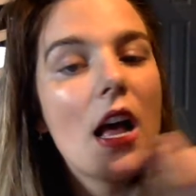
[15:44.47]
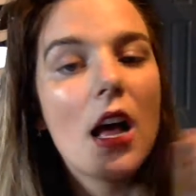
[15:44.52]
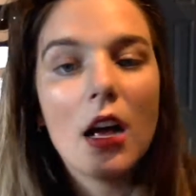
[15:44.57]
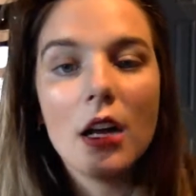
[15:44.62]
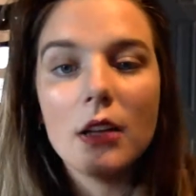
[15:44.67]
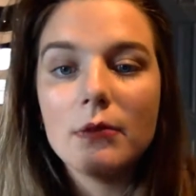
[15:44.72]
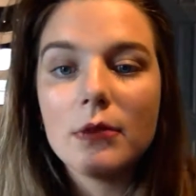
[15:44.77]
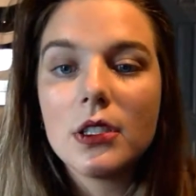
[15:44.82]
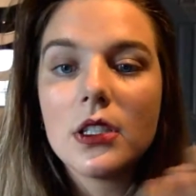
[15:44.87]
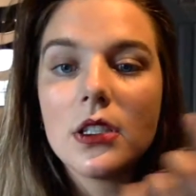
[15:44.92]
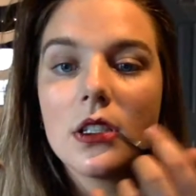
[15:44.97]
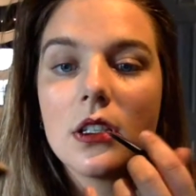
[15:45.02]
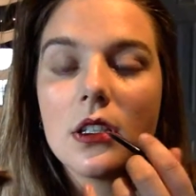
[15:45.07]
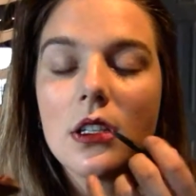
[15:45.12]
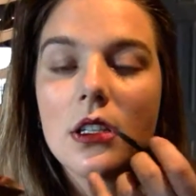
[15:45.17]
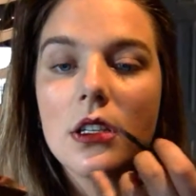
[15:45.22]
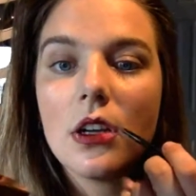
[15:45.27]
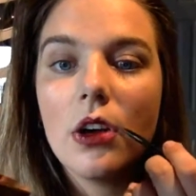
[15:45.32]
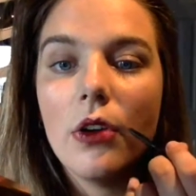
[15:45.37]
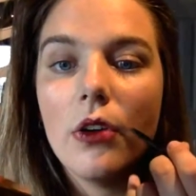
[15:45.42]
I'm
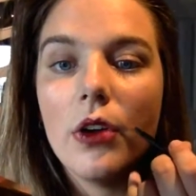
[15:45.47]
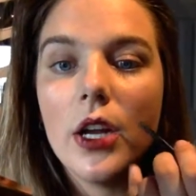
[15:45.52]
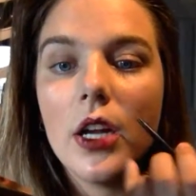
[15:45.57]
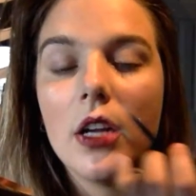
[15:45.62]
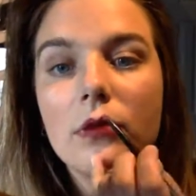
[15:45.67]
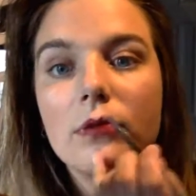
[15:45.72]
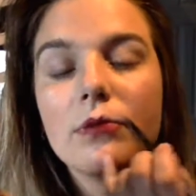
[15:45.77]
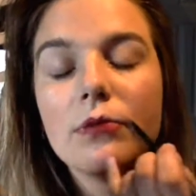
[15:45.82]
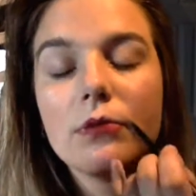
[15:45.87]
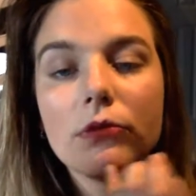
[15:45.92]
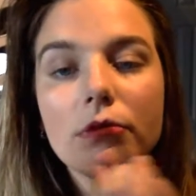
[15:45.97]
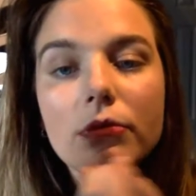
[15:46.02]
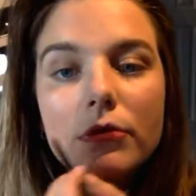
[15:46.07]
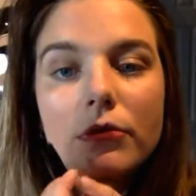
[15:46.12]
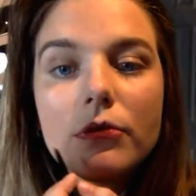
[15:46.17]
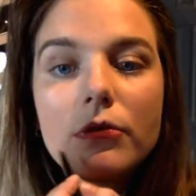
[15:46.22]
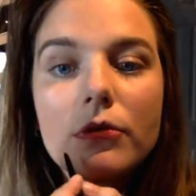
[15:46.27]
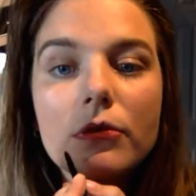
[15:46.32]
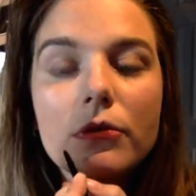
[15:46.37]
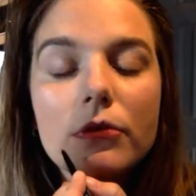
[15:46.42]
going
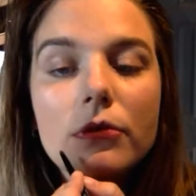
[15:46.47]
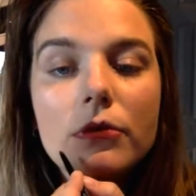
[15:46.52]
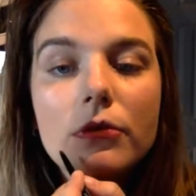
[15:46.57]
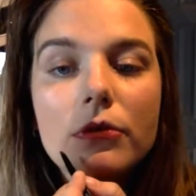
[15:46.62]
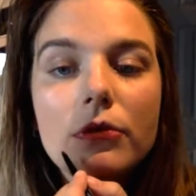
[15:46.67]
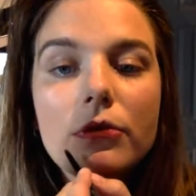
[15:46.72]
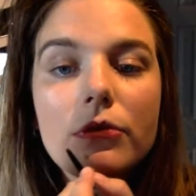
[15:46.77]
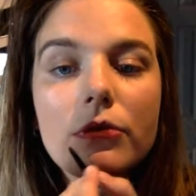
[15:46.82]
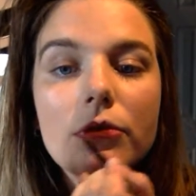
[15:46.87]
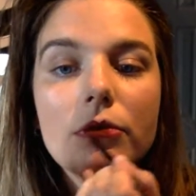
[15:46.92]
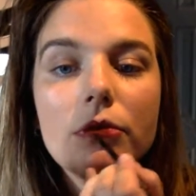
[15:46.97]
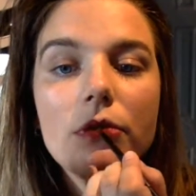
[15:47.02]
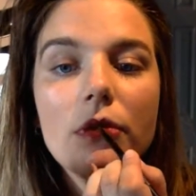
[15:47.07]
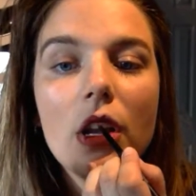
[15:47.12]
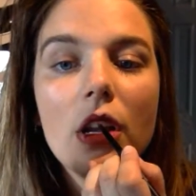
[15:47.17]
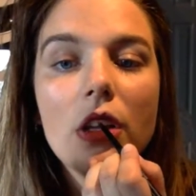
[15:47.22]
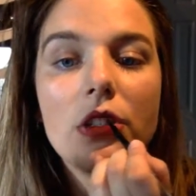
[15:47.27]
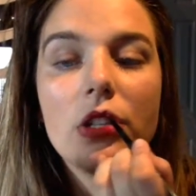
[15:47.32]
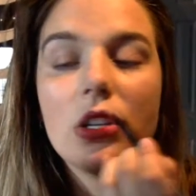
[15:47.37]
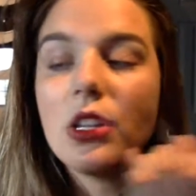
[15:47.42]

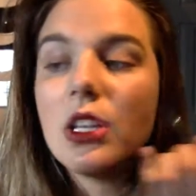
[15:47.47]
to